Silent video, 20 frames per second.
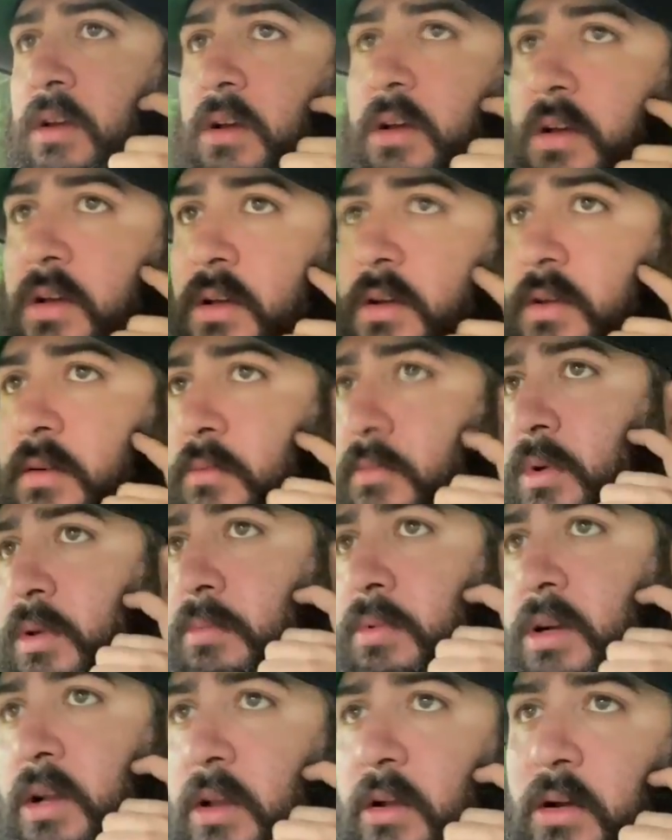Um, we
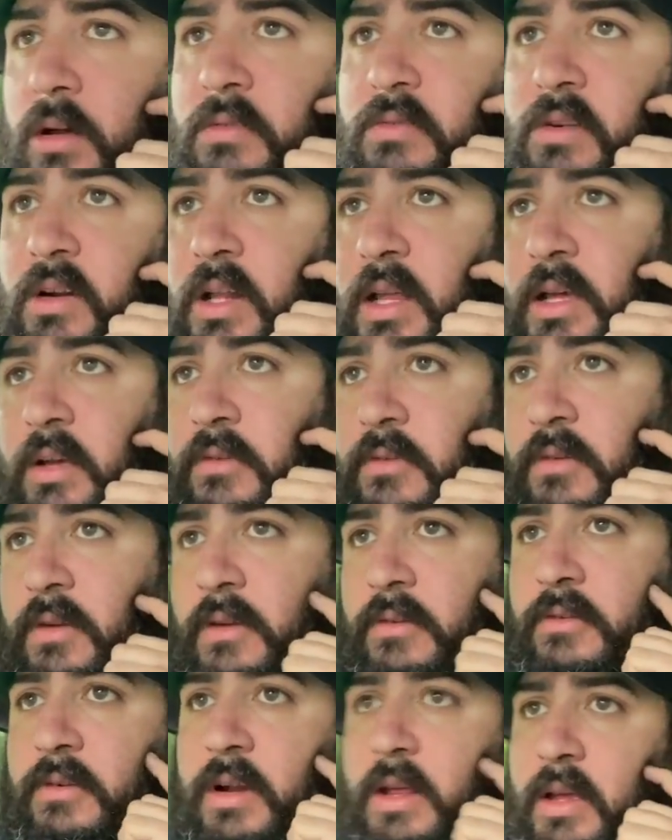put an offer on the house
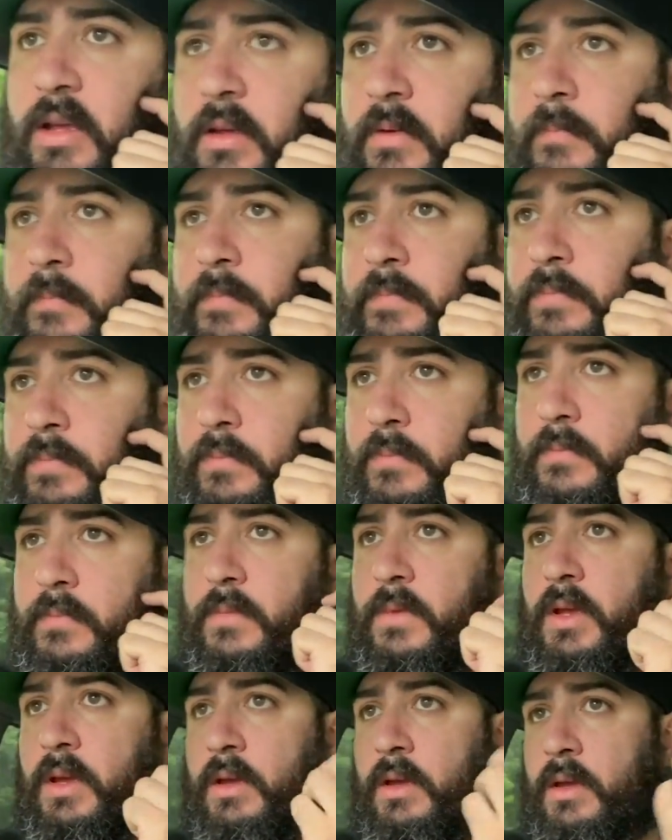yesterday.
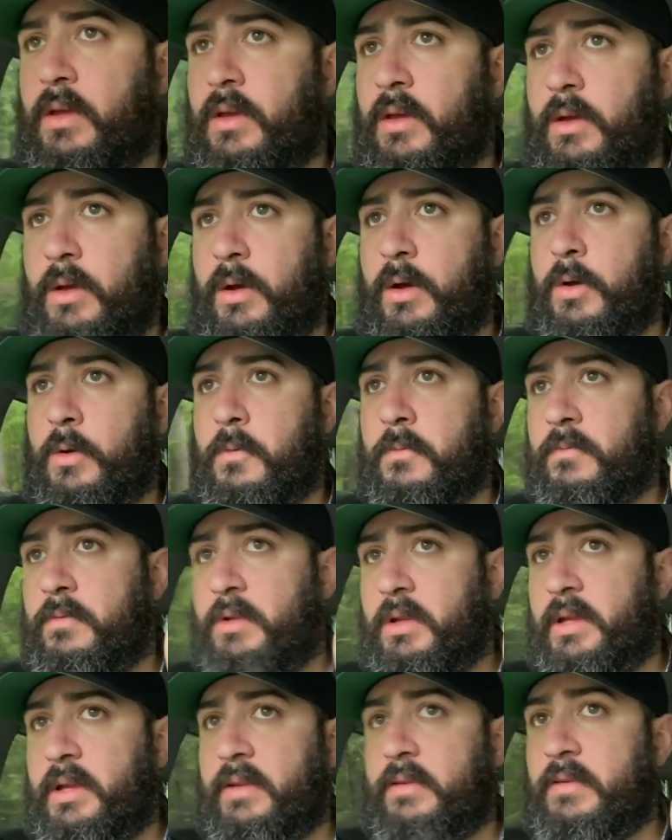
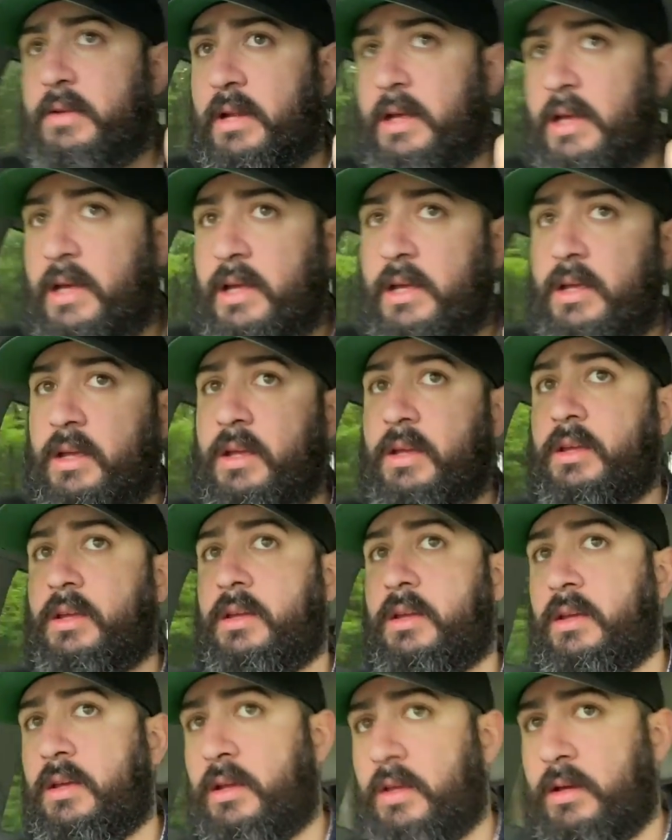Hopefully today
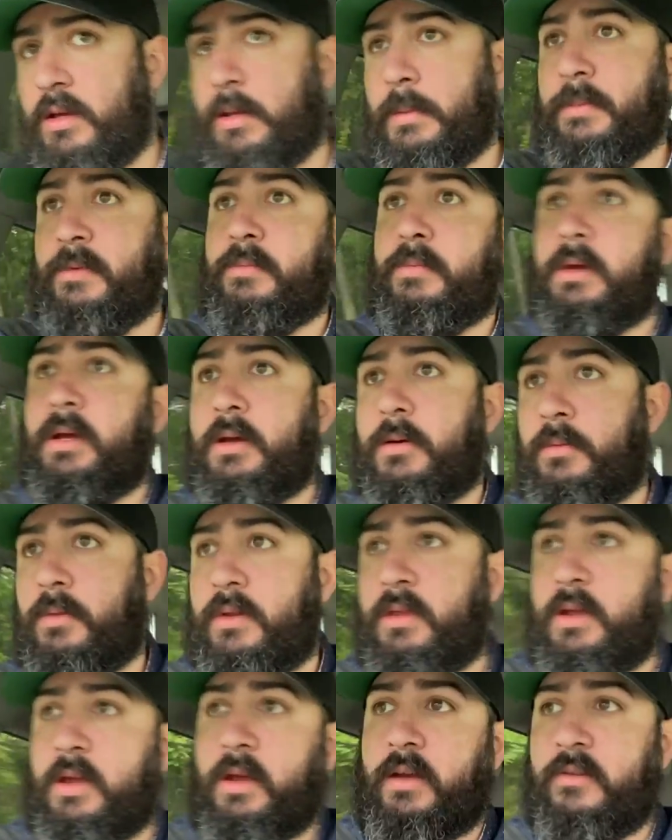it comes back that
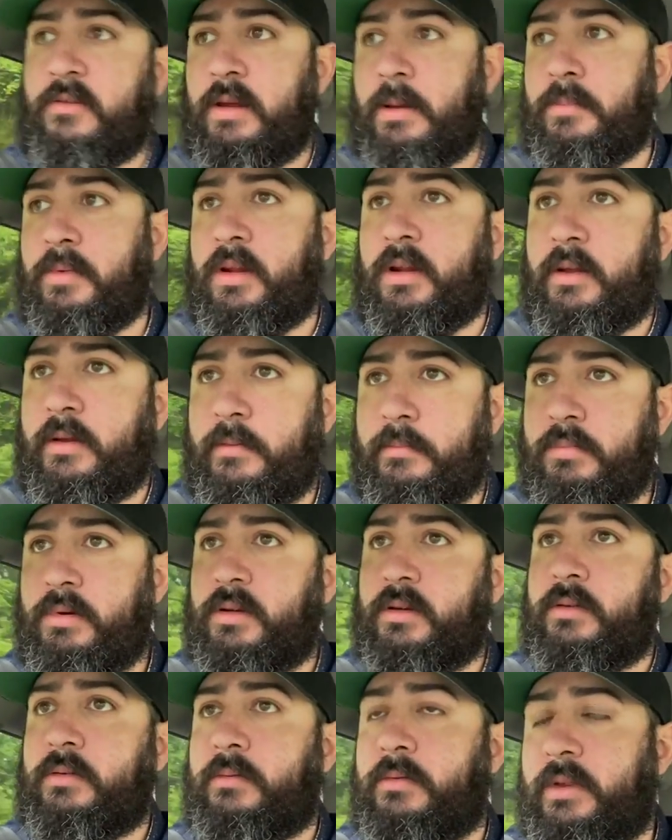they accepted it,
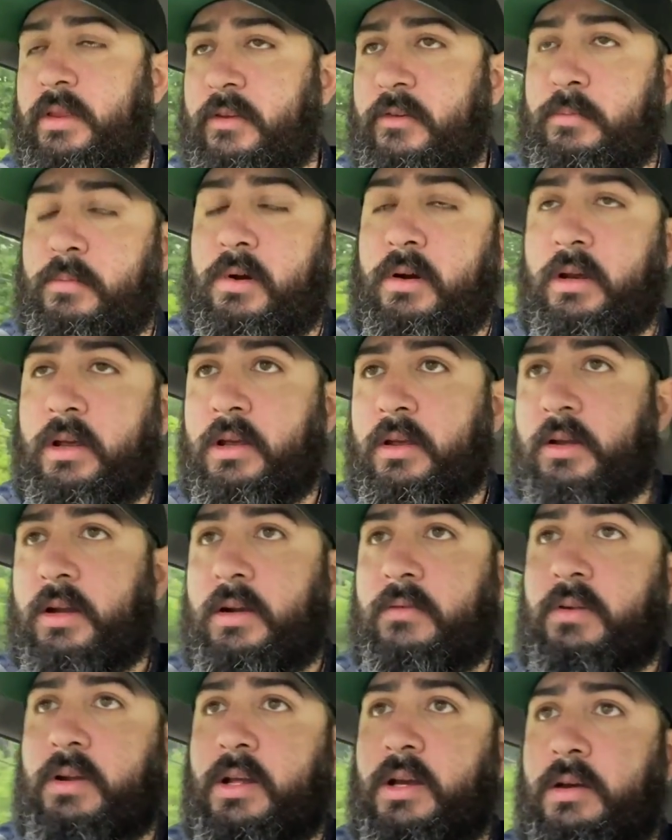but with this market you
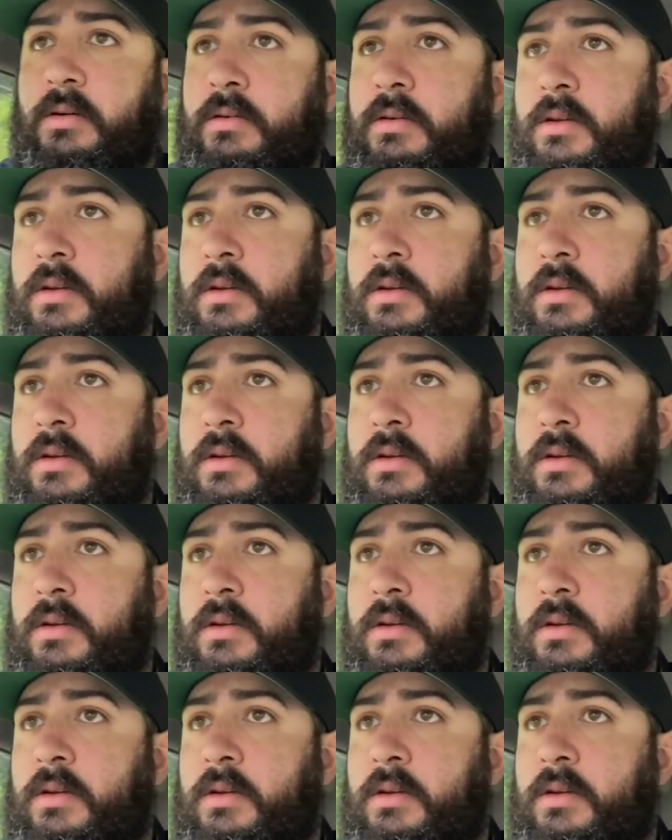never know.